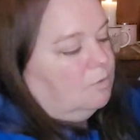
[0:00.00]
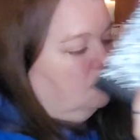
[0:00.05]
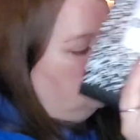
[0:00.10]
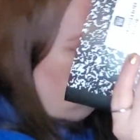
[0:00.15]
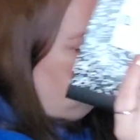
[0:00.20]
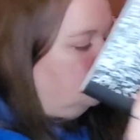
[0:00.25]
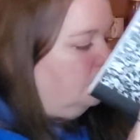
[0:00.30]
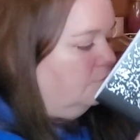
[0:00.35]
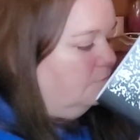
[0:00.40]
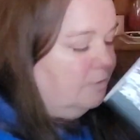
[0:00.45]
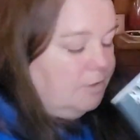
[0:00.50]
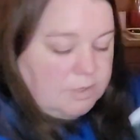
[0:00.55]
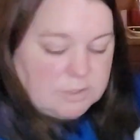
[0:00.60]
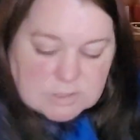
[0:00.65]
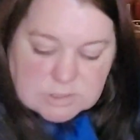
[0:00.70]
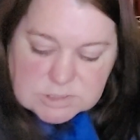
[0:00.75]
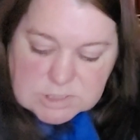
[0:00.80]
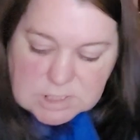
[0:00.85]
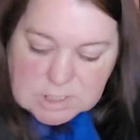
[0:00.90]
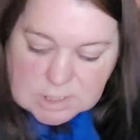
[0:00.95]
was clearly on a
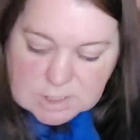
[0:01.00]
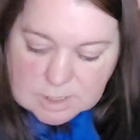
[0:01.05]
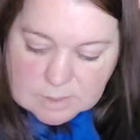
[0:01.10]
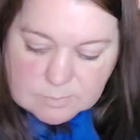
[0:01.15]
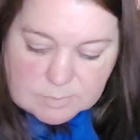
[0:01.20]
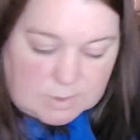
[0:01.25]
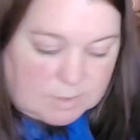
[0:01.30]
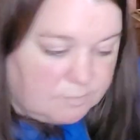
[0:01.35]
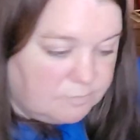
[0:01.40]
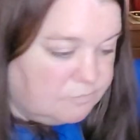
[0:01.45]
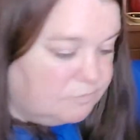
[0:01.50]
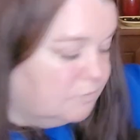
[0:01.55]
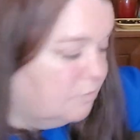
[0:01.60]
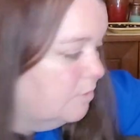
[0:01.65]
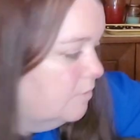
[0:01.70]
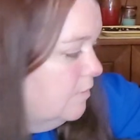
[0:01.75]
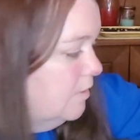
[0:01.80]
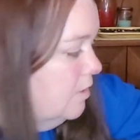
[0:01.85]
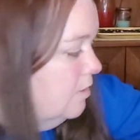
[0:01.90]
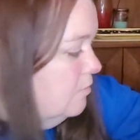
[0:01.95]
tea kick when I was
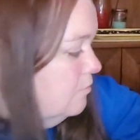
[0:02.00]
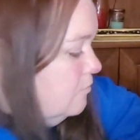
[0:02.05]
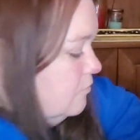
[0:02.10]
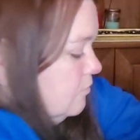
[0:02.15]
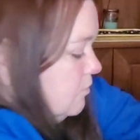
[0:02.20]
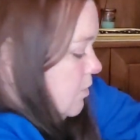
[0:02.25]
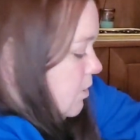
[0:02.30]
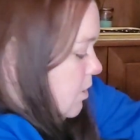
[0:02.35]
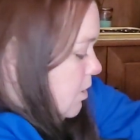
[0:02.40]
doing these.